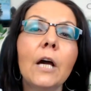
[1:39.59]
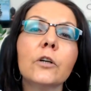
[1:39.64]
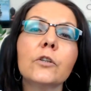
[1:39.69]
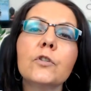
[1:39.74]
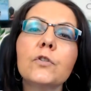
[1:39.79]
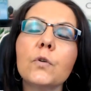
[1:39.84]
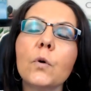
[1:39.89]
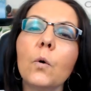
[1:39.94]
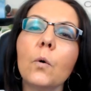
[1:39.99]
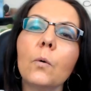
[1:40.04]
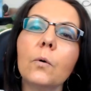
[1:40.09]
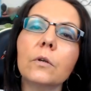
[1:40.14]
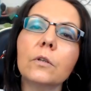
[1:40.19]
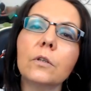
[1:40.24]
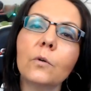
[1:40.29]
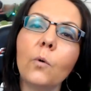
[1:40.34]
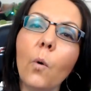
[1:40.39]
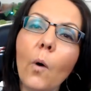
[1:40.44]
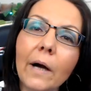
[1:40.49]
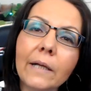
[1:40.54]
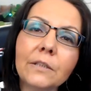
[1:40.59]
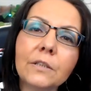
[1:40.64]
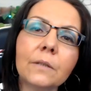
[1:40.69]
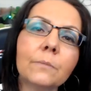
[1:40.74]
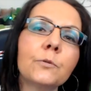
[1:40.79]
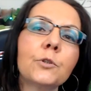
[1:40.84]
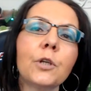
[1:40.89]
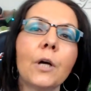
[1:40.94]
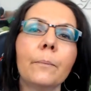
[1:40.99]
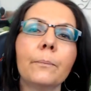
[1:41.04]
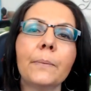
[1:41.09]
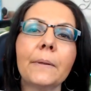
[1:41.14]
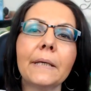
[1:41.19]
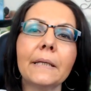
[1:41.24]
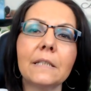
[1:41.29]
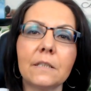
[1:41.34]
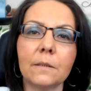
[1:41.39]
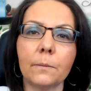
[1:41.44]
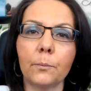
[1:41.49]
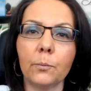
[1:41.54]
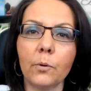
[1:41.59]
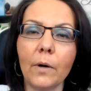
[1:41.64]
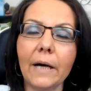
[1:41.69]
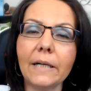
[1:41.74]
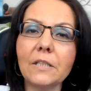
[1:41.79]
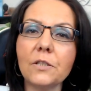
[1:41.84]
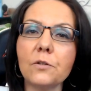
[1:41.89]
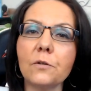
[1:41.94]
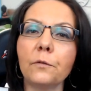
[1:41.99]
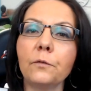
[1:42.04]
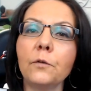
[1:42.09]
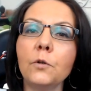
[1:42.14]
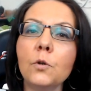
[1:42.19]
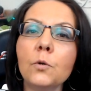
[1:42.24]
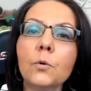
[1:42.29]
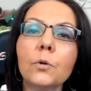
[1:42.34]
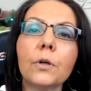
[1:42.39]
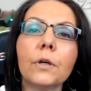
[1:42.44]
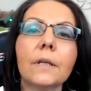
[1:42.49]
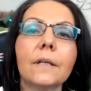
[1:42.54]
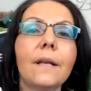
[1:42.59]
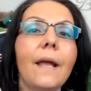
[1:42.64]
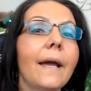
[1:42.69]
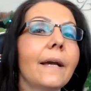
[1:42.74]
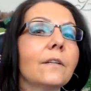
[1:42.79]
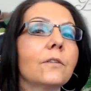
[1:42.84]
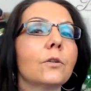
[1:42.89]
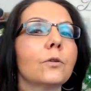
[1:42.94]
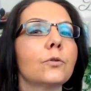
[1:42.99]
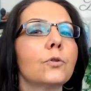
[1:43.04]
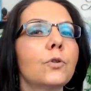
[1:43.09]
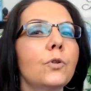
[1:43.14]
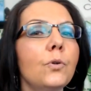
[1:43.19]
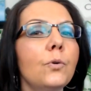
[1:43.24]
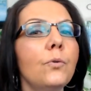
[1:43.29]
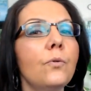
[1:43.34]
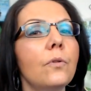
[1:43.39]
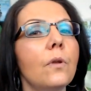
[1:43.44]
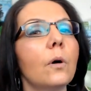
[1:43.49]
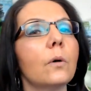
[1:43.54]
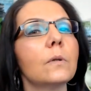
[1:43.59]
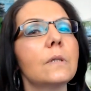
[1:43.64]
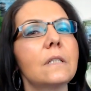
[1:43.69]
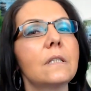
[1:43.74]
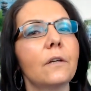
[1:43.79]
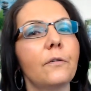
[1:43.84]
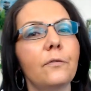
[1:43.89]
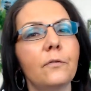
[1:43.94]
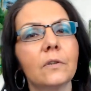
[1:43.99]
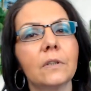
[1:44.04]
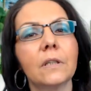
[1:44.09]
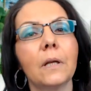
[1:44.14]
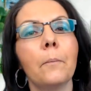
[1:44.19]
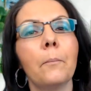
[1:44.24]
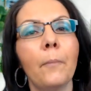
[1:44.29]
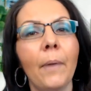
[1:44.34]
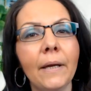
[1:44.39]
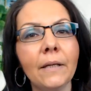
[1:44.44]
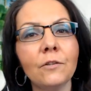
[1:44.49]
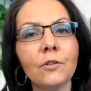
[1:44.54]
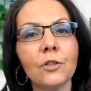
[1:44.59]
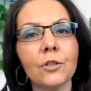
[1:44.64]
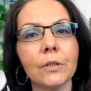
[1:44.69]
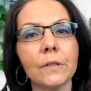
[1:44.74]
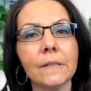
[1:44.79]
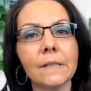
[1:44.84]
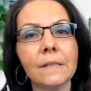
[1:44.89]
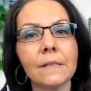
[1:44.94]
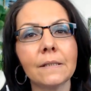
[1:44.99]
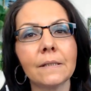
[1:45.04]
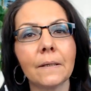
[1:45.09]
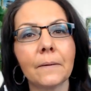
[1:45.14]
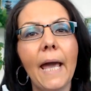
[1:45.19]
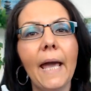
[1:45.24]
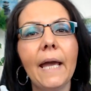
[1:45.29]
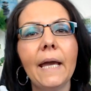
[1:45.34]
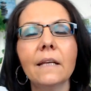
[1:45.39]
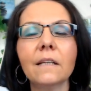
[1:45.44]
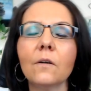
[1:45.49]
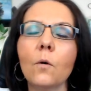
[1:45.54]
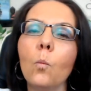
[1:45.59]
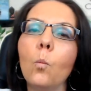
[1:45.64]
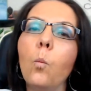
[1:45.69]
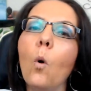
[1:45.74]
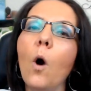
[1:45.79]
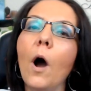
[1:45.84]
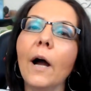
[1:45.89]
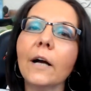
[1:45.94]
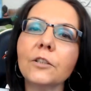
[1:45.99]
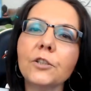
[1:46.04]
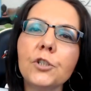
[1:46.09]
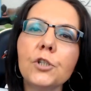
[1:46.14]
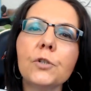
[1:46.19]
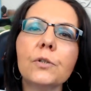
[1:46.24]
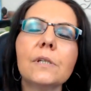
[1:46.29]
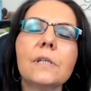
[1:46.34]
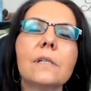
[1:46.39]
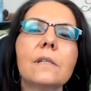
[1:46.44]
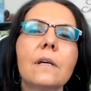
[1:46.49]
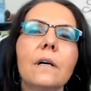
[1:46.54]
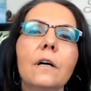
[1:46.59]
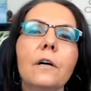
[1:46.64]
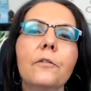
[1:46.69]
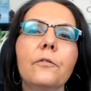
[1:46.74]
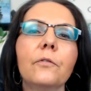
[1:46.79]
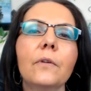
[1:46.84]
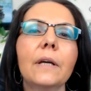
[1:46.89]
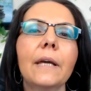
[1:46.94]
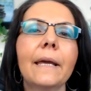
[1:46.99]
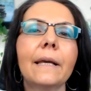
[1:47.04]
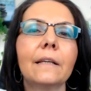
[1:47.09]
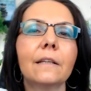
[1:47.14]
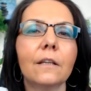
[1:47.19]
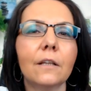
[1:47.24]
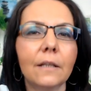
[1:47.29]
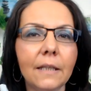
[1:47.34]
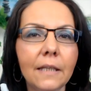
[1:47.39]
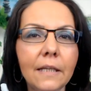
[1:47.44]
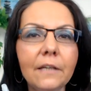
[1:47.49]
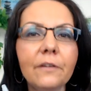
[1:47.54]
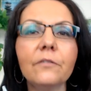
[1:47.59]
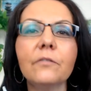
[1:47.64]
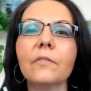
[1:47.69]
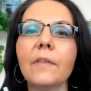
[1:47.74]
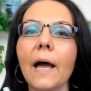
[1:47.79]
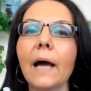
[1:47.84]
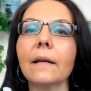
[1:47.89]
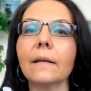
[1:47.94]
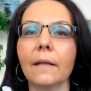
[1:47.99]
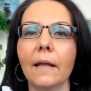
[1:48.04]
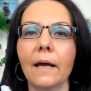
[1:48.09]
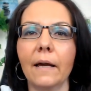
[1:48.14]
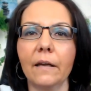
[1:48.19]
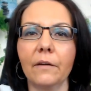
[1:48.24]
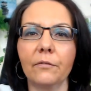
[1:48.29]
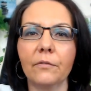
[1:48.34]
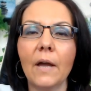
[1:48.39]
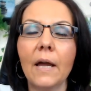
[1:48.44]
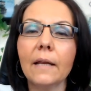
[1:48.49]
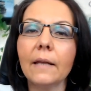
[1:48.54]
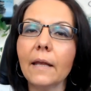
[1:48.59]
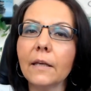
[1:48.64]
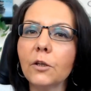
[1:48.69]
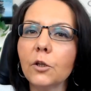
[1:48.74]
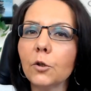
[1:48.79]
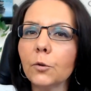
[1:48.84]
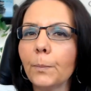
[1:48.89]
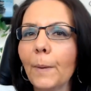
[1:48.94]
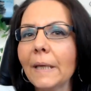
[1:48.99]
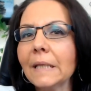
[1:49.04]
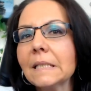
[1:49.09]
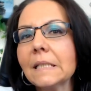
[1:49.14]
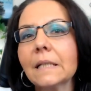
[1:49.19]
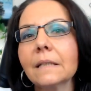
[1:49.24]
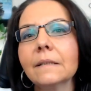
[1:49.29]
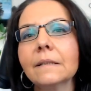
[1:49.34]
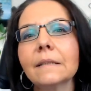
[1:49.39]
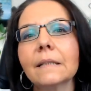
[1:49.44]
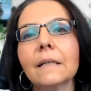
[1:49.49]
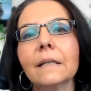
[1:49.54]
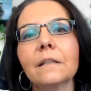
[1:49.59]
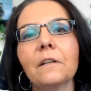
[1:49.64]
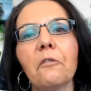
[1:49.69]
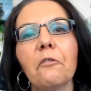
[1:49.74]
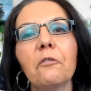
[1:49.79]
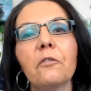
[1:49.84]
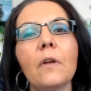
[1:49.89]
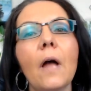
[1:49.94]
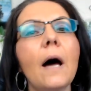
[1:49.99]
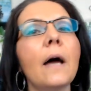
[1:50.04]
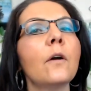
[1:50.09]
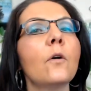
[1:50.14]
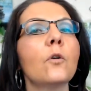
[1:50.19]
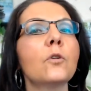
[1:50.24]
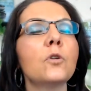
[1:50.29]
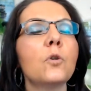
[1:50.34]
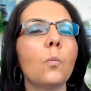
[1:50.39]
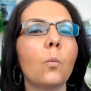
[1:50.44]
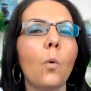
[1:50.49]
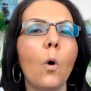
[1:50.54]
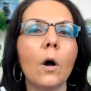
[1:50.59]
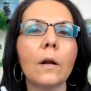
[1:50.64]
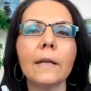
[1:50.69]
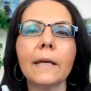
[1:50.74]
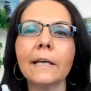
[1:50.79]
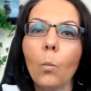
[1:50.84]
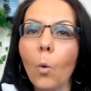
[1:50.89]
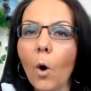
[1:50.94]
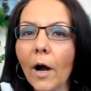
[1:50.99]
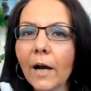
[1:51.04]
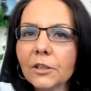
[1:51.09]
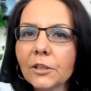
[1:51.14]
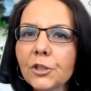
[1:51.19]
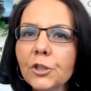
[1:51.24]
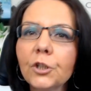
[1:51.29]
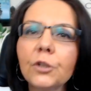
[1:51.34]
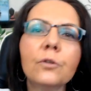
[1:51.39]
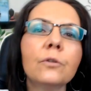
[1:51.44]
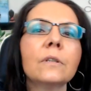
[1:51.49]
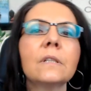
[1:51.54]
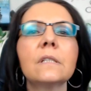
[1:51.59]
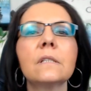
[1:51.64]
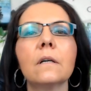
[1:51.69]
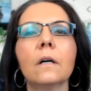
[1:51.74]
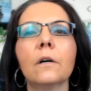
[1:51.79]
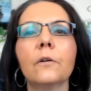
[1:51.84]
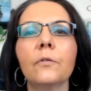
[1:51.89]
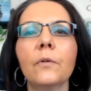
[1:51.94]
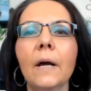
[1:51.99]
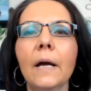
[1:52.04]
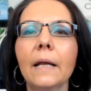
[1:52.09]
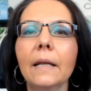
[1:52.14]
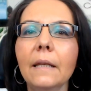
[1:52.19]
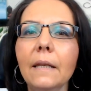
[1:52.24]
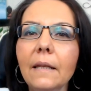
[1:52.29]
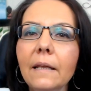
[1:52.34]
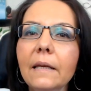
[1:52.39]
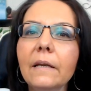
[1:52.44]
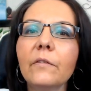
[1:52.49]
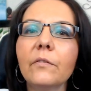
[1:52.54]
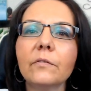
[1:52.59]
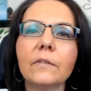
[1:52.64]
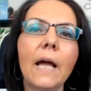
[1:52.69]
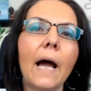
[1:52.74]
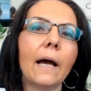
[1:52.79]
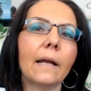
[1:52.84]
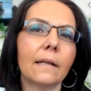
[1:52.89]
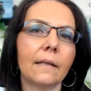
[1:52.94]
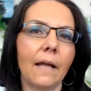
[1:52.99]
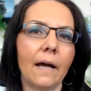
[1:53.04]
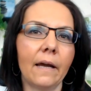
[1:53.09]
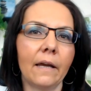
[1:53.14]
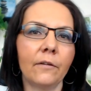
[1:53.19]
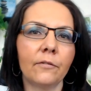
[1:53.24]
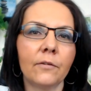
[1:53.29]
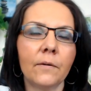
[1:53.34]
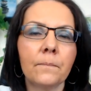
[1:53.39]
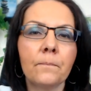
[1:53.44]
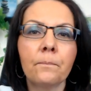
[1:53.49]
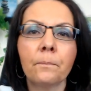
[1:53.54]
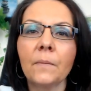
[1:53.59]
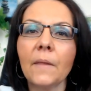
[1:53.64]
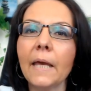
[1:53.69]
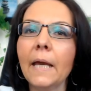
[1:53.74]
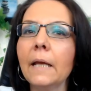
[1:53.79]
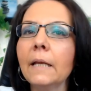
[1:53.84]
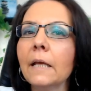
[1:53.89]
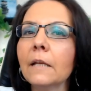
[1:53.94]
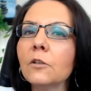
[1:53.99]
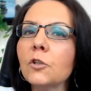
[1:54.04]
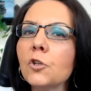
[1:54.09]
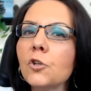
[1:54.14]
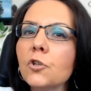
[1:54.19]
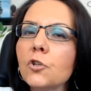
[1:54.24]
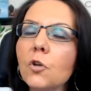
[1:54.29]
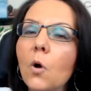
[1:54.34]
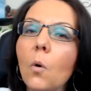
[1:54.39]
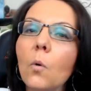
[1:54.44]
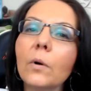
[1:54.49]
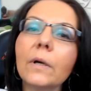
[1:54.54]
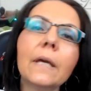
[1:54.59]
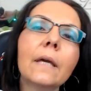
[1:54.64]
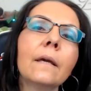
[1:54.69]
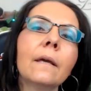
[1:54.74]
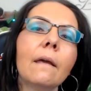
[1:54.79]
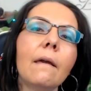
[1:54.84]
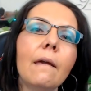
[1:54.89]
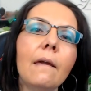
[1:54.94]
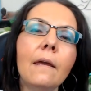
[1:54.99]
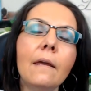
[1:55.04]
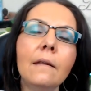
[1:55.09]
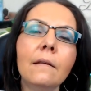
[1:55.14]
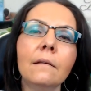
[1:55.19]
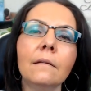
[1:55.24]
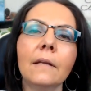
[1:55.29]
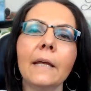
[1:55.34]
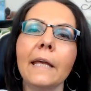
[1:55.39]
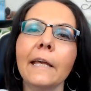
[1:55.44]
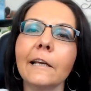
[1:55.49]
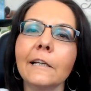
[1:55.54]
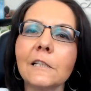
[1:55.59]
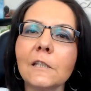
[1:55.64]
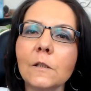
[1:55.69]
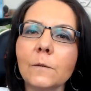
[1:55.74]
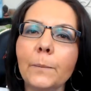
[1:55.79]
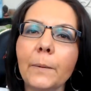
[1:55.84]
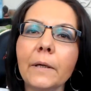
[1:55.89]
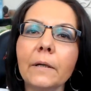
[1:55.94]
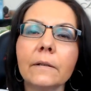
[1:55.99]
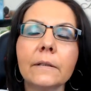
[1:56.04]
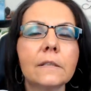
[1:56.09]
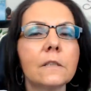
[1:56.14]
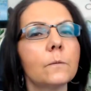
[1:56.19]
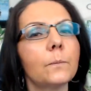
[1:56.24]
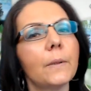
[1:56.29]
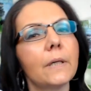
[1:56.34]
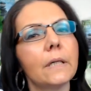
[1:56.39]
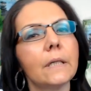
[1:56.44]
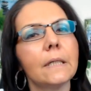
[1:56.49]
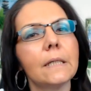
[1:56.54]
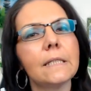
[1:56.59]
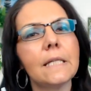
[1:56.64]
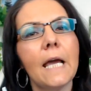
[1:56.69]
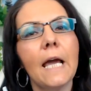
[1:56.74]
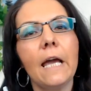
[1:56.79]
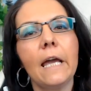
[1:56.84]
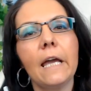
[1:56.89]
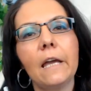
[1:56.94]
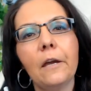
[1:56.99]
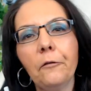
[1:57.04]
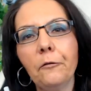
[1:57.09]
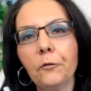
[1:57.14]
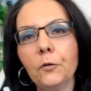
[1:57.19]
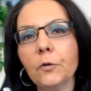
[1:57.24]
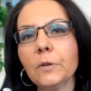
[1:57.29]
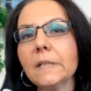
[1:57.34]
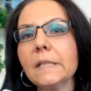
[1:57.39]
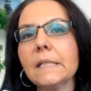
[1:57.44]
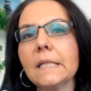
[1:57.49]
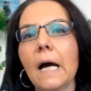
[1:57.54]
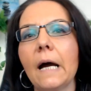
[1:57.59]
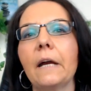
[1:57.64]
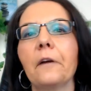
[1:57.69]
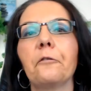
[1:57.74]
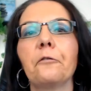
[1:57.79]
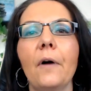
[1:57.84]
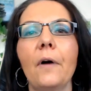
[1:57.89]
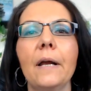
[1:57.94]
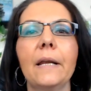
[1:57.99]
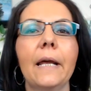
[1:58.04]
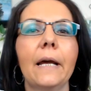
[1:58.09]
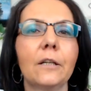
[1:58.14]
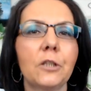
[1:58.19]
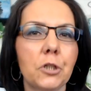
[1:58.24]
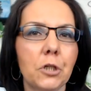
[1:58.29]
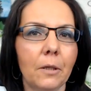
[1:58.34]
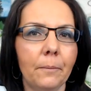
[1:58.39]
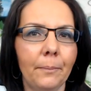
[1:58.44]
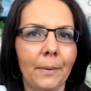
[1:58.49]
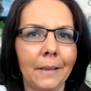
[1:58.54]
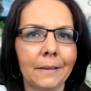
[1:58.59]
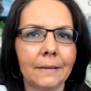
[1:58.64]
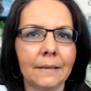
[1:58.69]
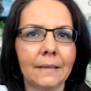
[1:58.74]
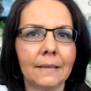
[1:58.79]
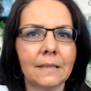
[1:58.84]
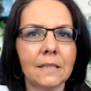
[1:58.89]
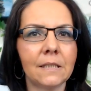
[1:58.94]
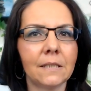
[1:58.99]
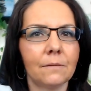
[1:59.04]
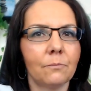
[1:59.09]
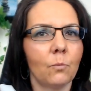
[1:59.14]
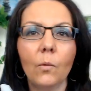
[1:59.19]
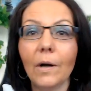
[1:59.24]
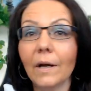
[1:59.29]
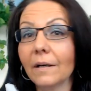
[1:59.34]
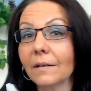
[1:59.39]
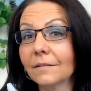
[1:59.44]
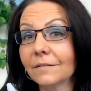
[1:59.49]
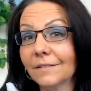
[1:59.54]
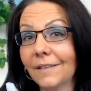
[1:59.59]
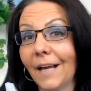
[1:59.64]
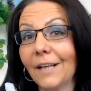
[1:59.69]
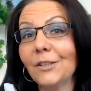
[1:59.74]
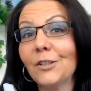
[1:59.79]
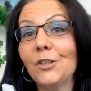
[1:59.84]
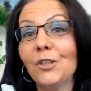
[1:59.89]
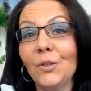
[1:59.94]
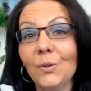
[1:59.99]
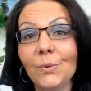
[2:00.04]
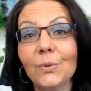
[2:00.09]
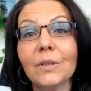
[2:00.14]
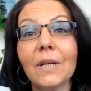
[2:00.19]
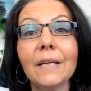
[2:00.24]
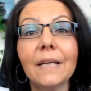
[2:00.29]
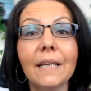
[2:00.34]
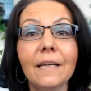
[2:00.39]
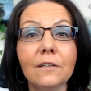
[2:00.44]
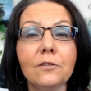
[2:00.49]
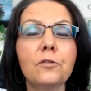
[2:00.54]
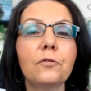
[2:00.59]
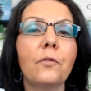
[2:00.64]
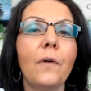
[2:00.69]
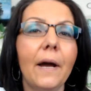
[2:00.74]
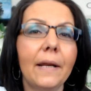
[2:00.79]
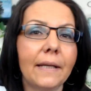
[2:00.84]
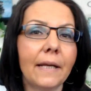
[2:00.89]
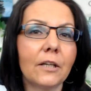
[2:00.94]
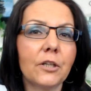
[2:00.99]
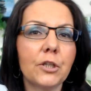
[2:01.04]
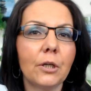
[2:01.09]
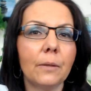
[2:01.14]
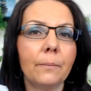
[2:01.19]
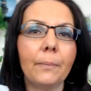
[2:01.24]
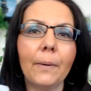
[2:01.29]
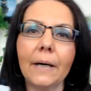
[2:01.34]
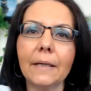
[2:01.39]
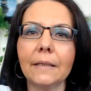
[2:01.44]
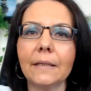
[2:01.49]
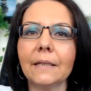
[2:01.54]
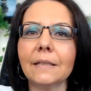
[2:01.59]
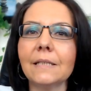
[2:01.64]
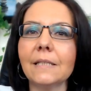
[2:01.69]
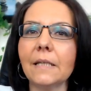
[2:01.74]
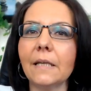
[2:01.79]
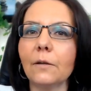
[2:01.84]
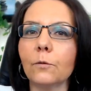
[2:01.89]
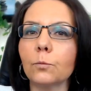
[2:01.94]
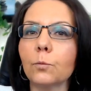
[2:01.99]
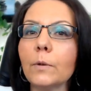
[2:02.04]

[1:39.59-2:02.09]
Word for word: So quantum jumping is the process of you connecting to those different dimensions and watch yourself live that life. Like you're basically the, the fly on the wall, watching yourself live that life and then soaking in the experience because if you desire financial abundance, well, that you that is financial abundance